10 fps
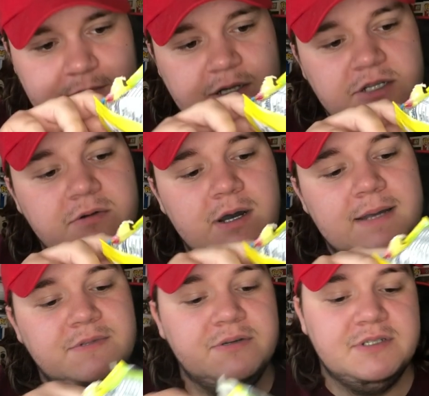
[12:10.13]
So what
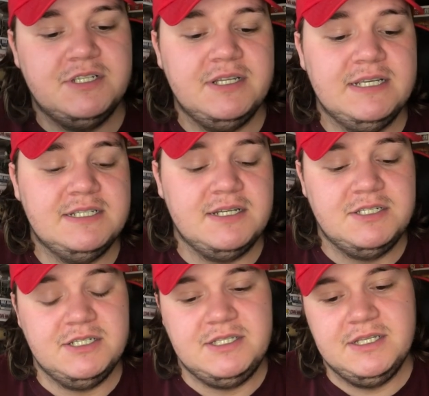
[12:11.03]
I'm doing, so these are
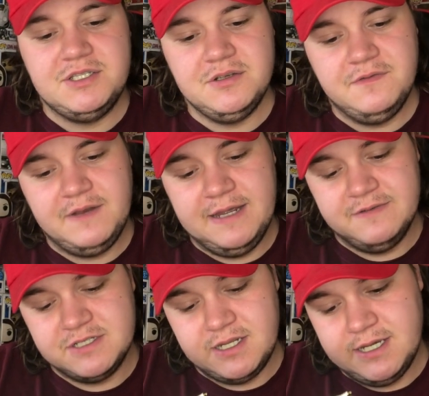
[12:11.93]
just in two
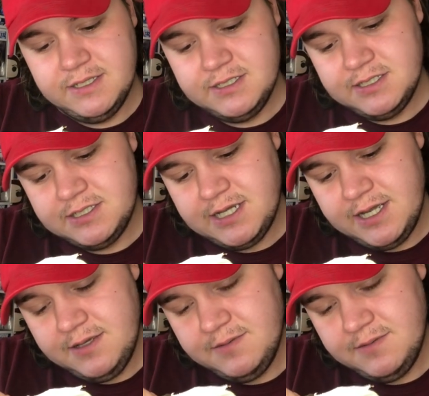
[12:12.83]
flavours, are they? Does it say?